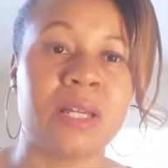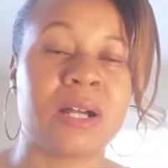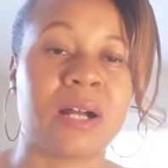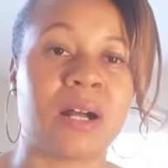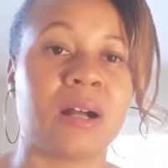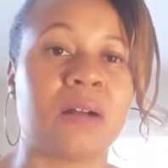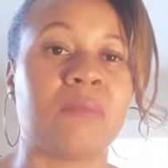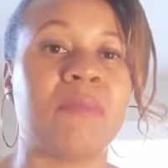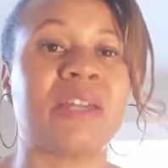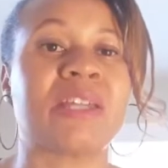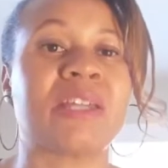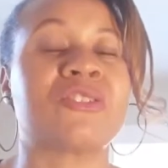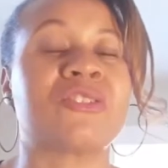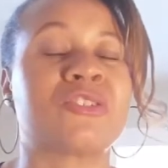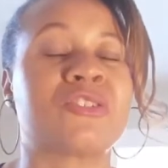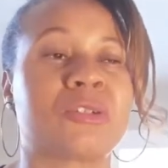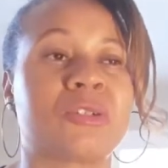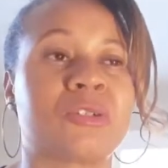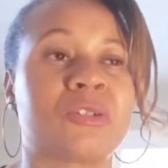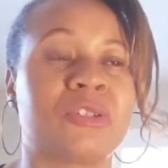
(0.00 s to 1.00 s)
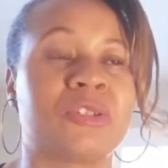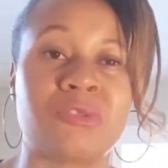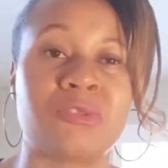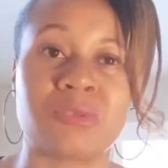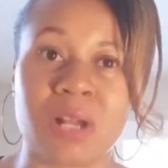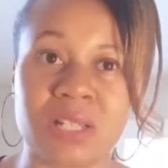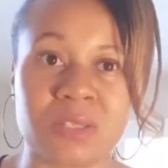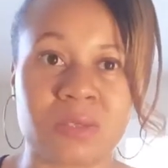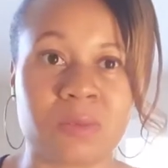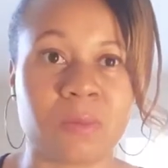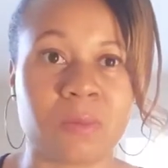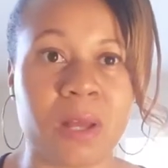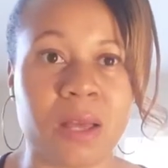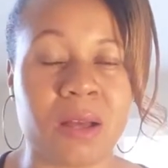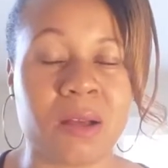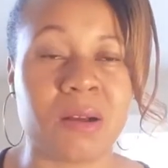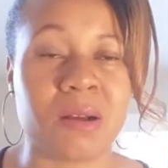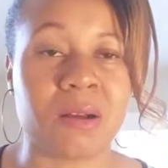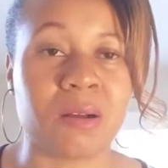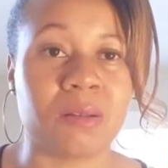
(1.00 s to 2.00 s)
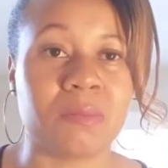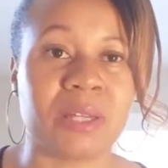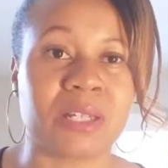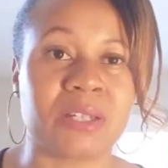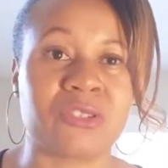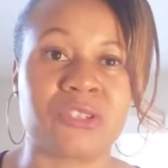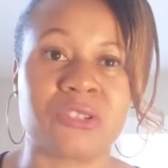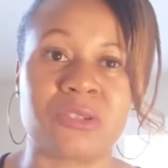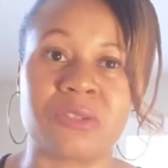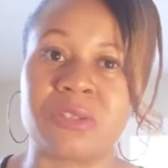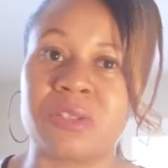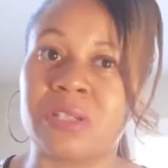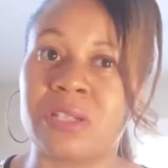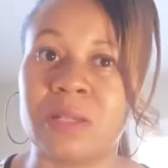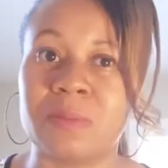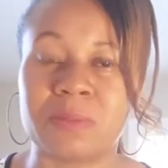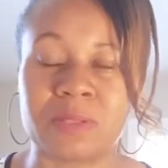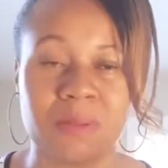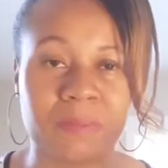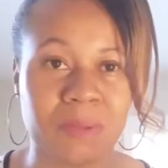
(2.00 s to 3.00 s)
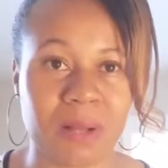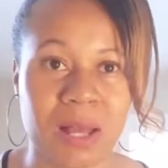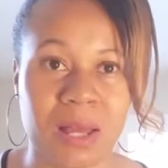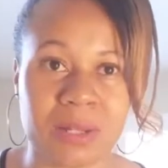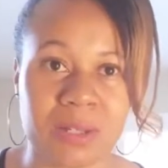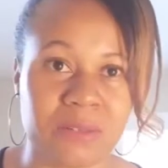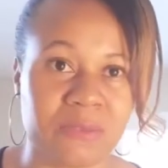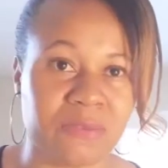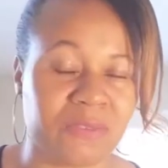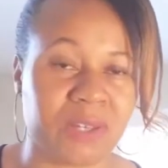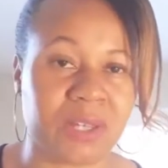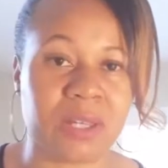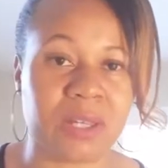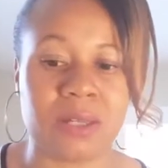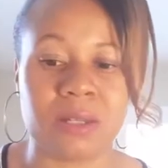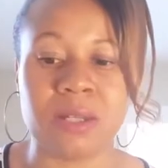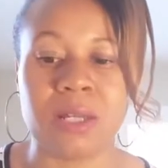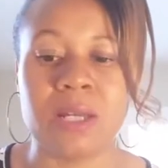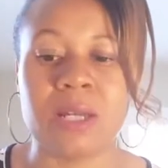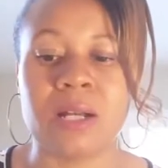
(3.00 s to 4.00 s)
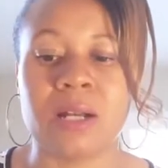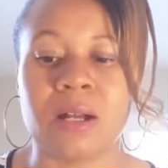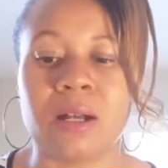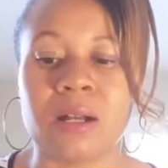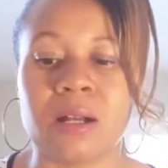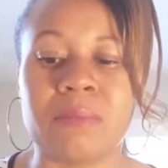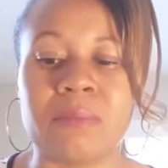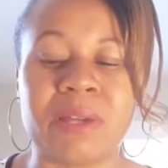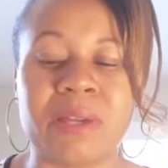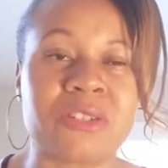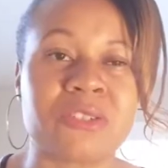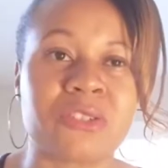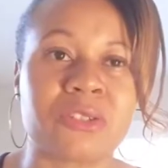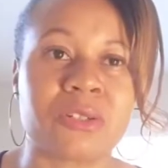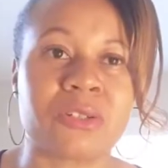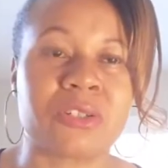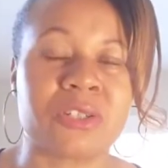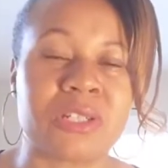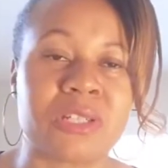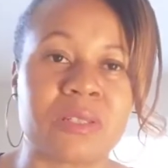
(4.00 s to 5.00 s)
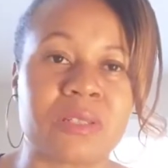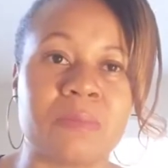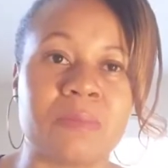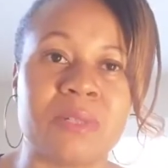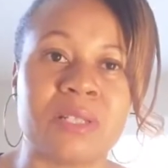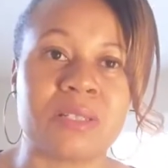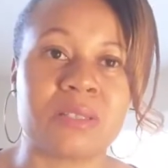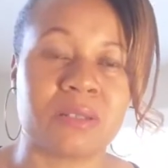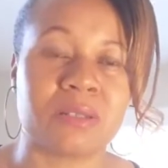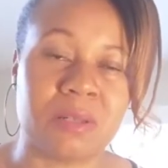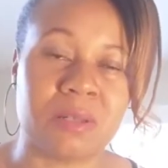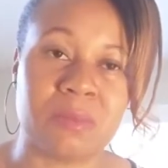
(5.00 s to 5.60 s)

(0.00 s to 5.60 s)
um, making sure she dressed well, making sure she keeps her body fit, uh, making sure she is mentally,